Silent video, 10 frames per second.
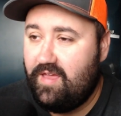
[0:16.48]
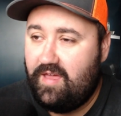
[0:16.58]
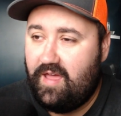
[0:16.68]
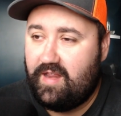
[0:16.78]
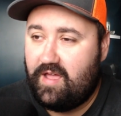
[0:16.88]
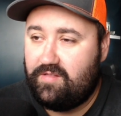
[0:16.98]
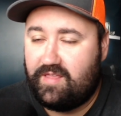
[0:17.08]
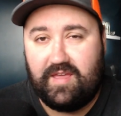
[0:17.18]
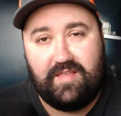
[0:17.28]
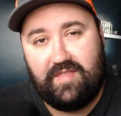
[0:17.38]
Anyhow,
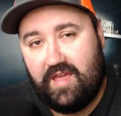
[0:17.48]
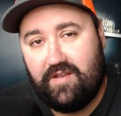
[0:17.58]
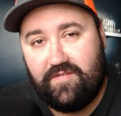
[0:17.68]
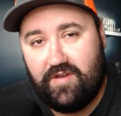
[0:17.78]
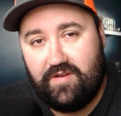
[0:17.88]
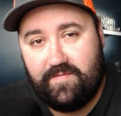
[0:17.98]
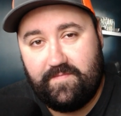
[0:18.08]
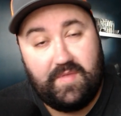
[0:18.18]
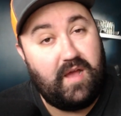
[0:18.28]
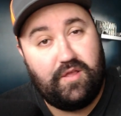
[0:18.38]
let's get to the intro.
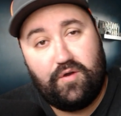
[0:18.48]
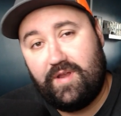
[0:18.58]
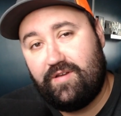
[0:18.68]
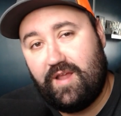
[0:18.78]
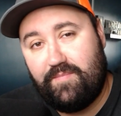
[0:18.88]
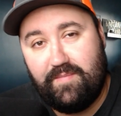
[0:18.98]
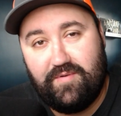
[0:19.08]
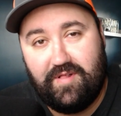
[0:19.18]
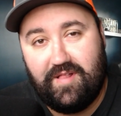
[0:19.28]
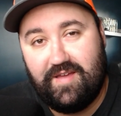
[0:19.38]
Hello, internet
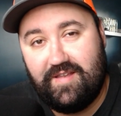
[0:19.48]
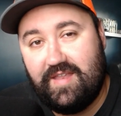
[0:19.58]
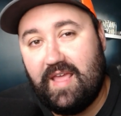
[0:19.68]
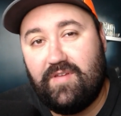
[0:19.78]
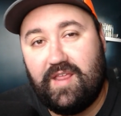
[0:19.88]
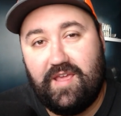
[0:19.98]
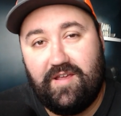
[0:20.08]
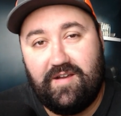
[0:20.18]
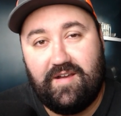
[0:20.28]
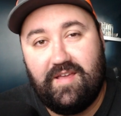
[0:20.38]
people. David
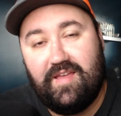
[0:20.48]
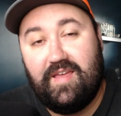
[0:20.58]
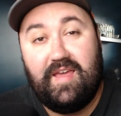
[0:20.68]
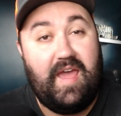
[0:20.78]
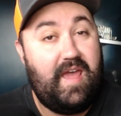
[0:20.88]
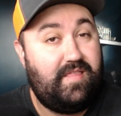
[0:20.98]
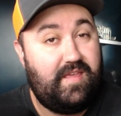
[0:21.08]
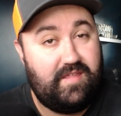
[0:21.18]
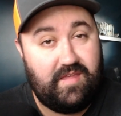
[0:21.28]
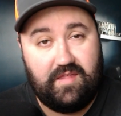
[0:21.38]
here. And
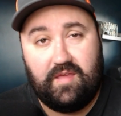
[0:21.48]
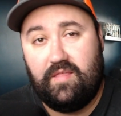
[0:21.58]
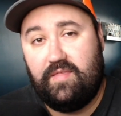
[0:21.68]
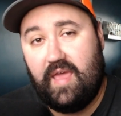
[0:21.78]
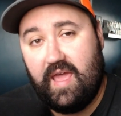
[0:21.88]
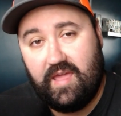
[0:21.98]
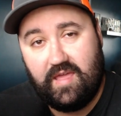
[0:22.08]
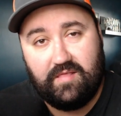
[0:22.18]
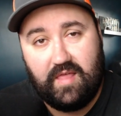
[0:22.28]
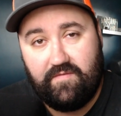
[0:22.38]
this is day
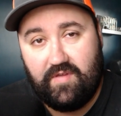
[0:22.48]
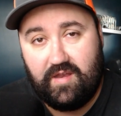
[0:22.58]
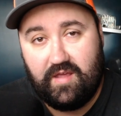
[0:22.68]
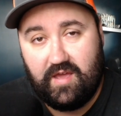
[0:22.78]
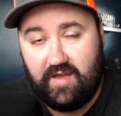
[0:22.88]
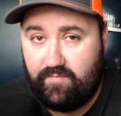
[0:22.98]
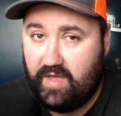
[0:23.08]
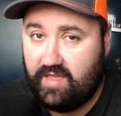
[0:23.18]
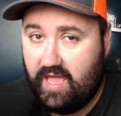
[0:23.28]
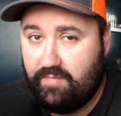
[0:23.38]
11 of
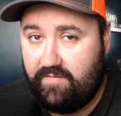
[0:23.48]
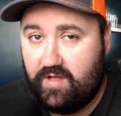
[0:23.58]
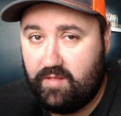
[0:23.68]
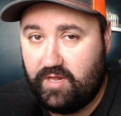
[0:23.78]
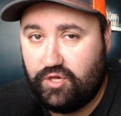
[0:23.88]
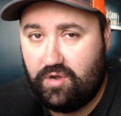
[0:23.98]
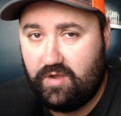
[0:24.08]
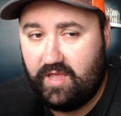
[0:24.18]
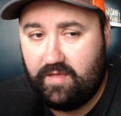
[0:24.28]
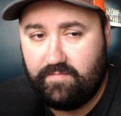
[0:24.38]
my game development
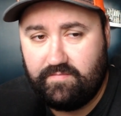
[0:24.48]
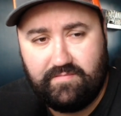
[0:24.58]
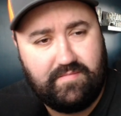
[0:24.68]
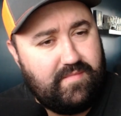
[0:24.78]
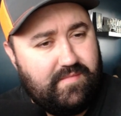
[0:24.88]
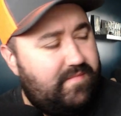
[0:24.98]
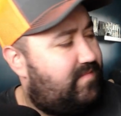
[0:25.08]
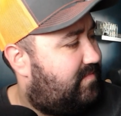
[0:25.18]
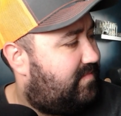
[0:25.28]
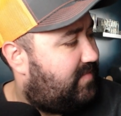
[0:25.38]
journey.
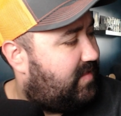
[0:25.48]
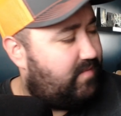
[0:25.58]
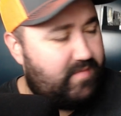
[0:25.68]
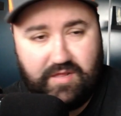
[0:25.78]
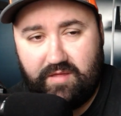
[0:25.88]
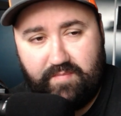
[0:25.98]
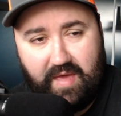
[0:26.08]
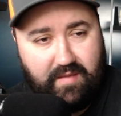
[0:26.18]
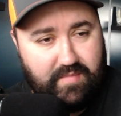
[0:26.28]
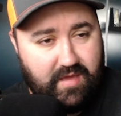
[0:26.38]
Did something just
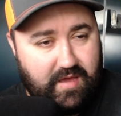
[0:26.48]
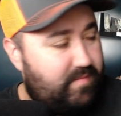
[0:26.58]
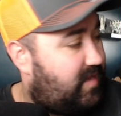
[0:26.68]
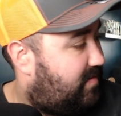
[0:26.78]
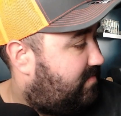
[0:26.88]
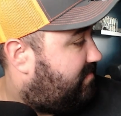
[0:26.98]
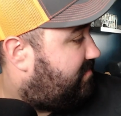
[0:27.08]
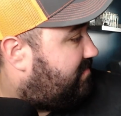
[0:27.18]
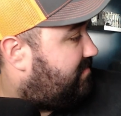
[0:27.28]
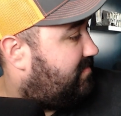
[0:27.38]
ping behind me?
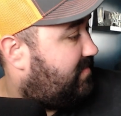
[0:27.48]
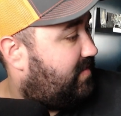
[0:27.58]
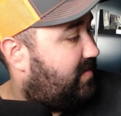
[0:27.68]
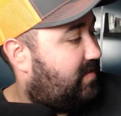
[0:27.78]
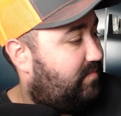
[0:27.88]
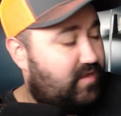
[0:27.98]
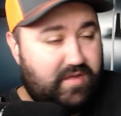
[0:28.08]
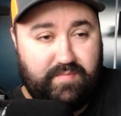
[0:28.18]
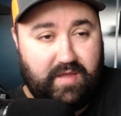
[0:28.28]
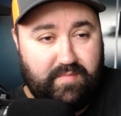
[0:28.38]
I think something
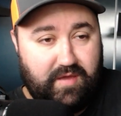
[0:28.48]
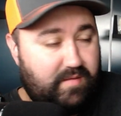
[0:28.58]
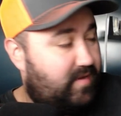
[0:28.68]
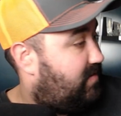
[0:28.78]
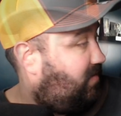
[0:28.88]
just pinged behind me.